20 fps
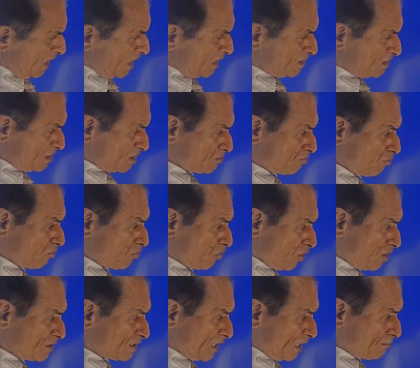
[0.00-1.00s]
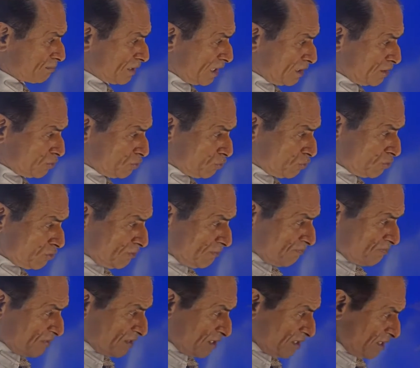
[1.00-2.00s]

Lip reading: And just for knowledge, I am telling you,